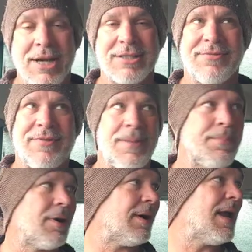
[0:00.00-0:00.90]
Here's the
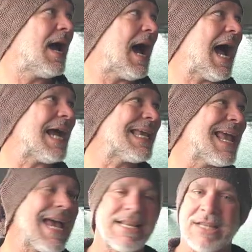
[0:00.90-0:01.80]
fun part. I
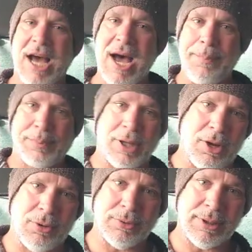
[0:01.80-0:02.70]
can't
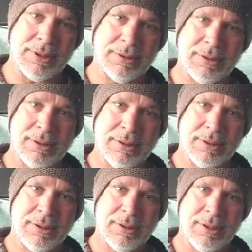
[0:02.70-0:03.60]
upload
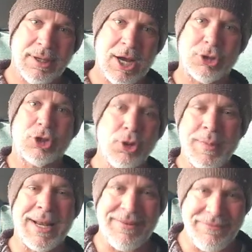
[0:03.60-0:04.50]
a
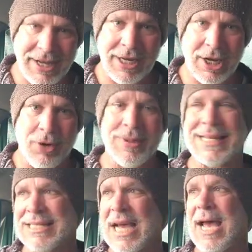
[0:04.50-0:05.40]
2-minute video in
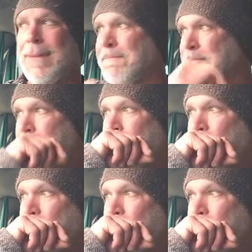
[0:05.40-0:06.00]
the time